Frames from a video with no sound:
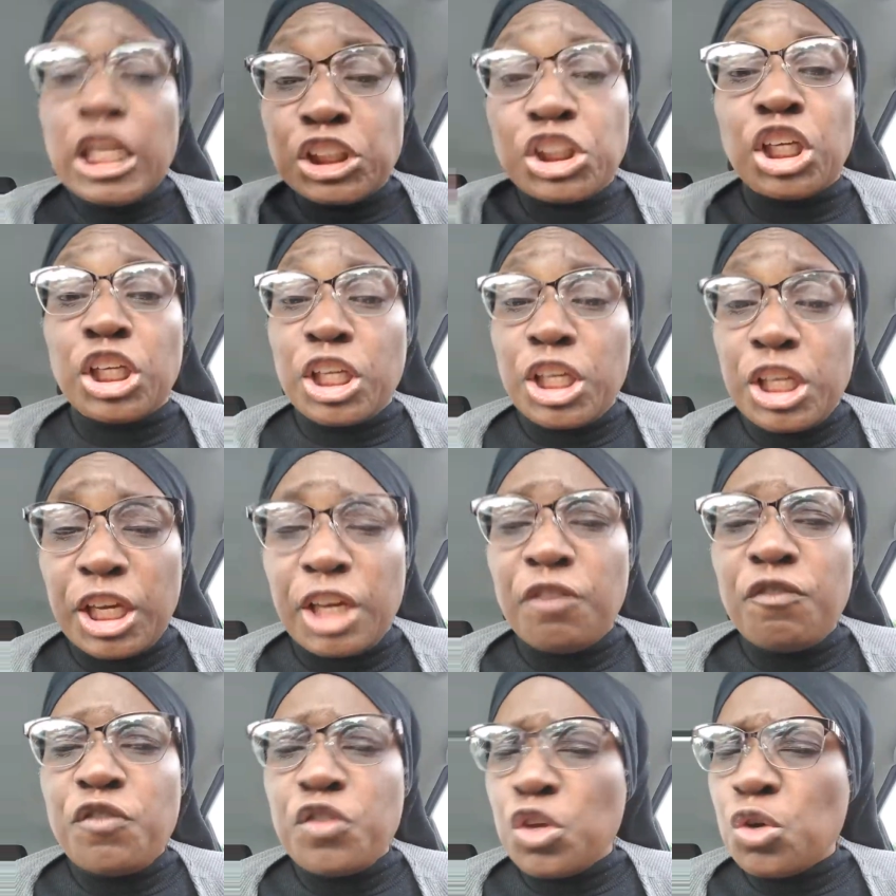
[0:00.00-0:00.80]
to
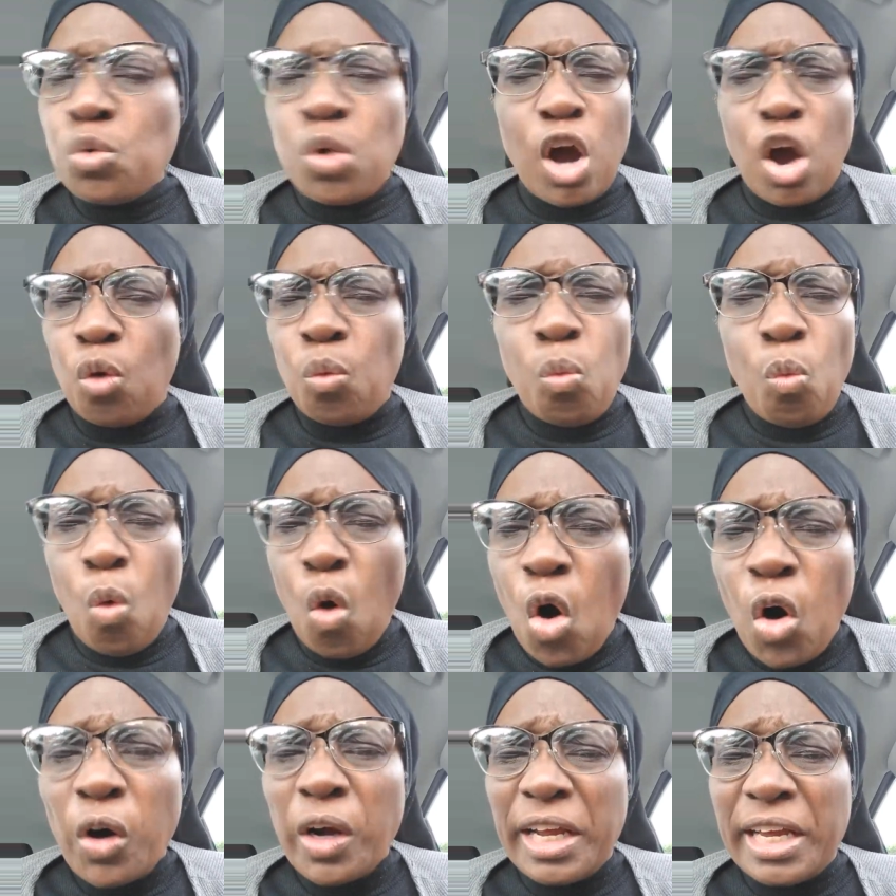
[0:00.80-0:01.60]
give you a
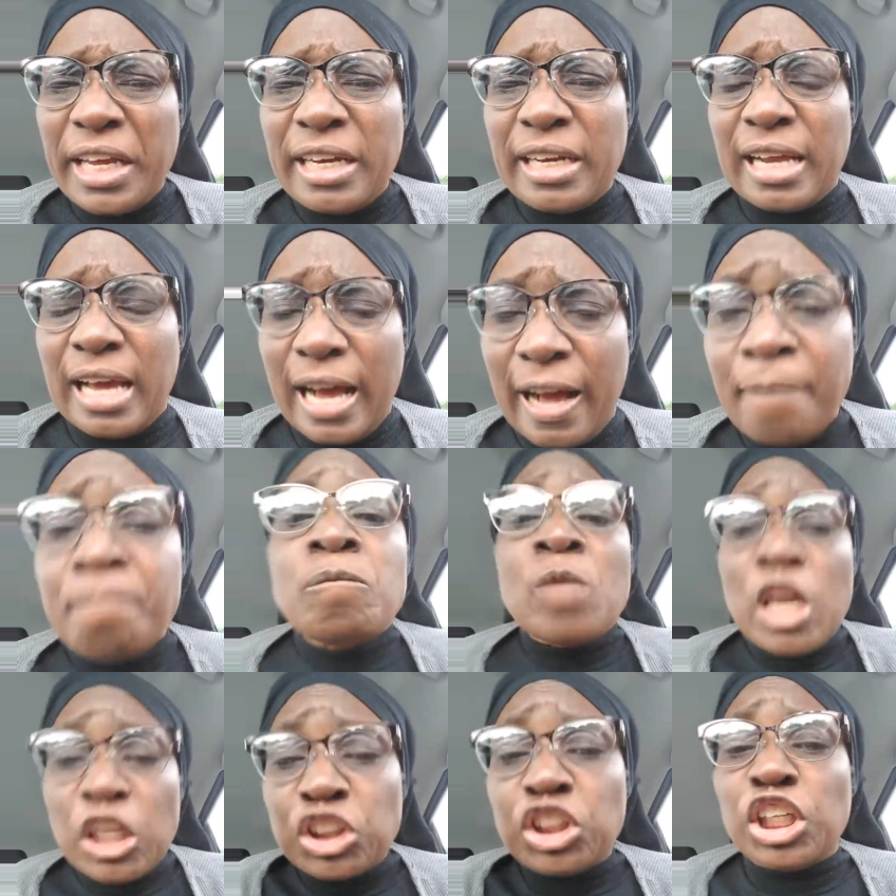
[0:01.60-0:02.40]
warning
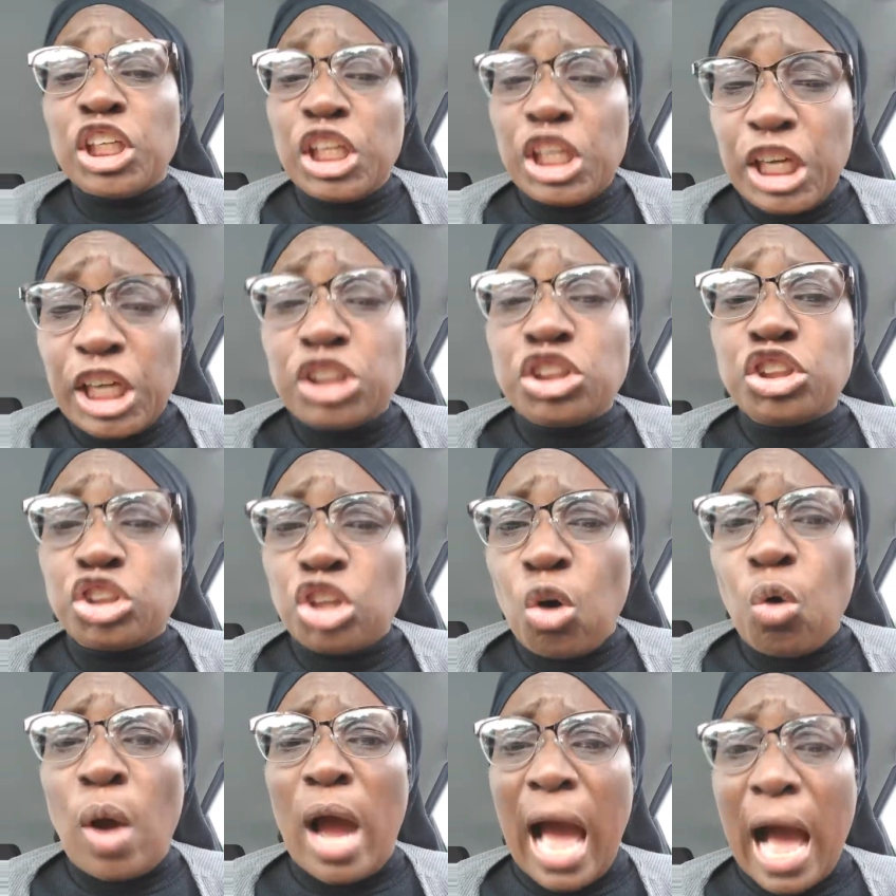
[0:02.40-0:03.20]
to get
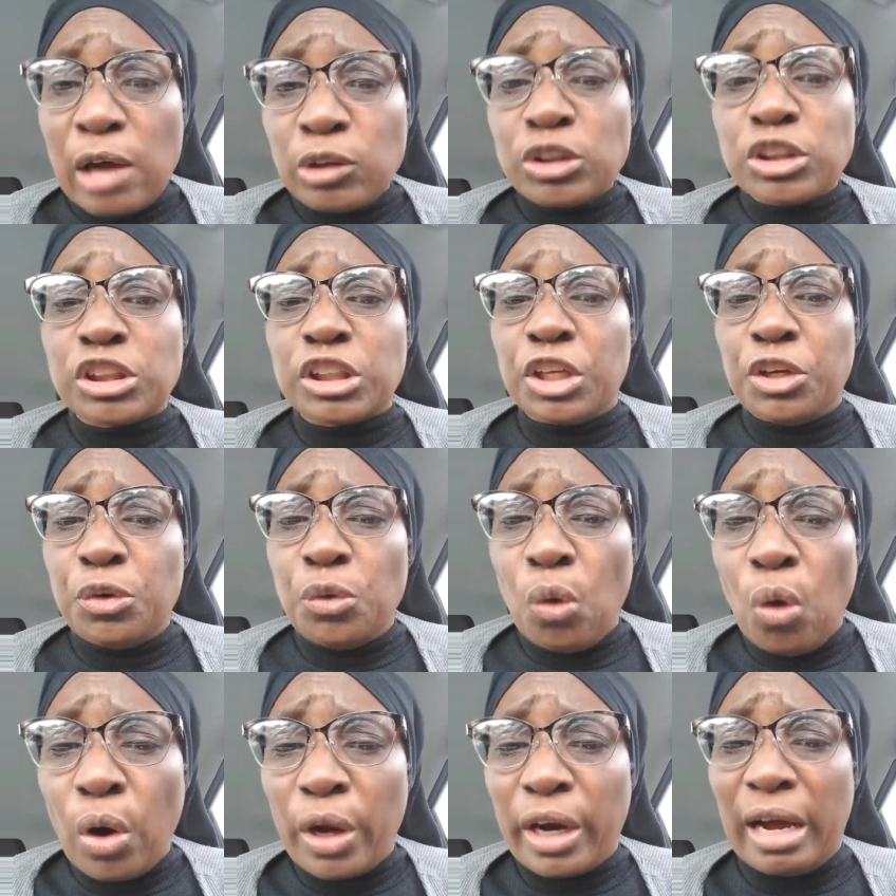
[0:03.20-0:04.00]
your house
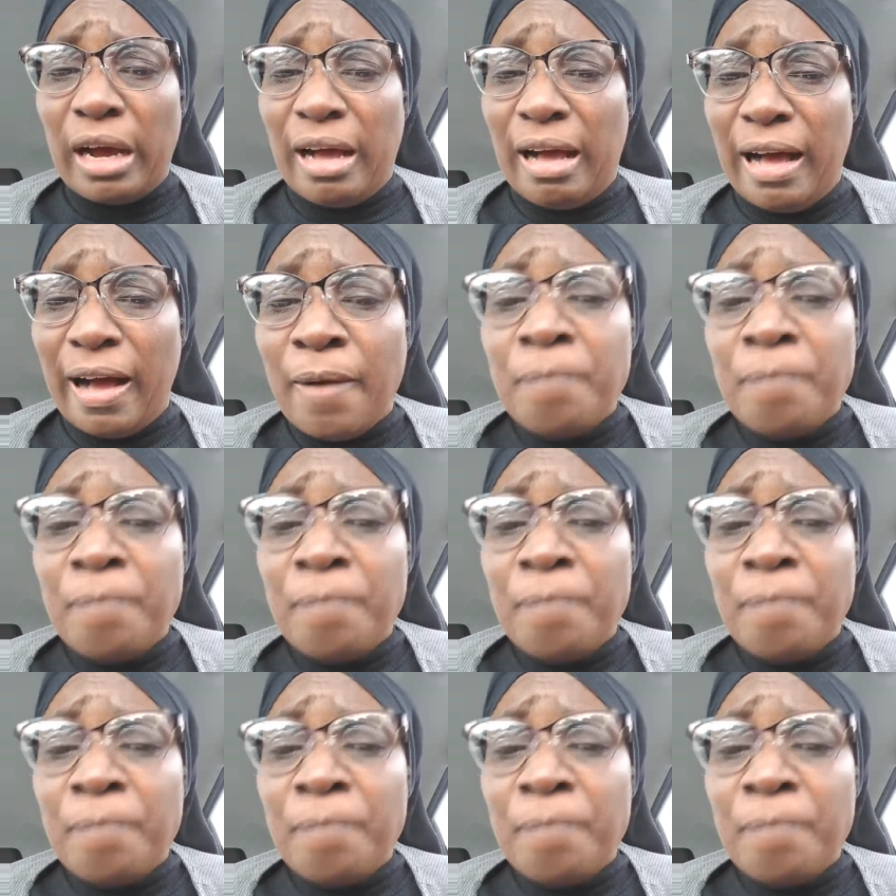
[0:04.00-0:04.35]
in order.